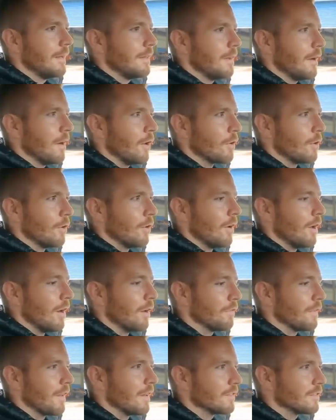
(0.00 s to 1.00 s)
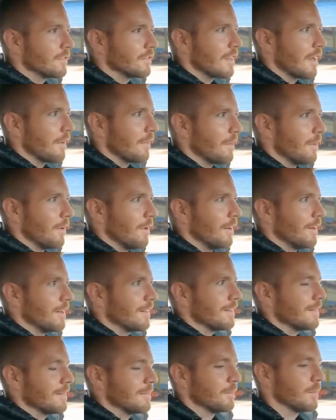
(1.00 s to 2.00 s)
Either on or off, that's just how they
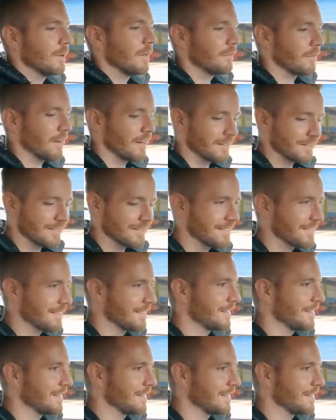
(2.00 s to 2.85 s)
work. Perfect.